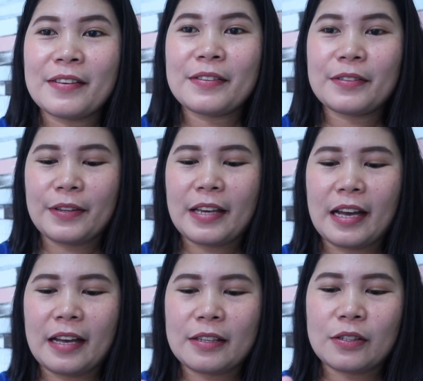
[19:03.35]
So
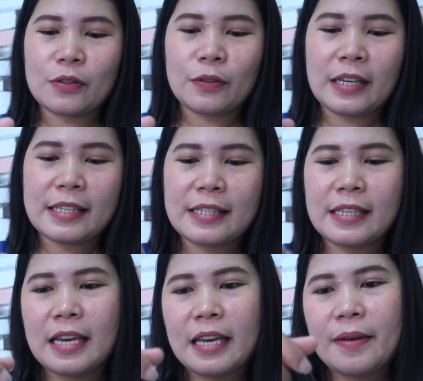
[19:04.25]
yeah, so let's
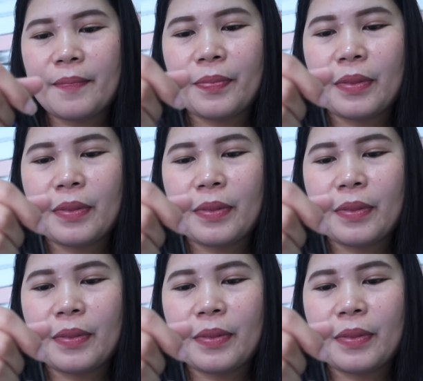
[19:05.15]
see.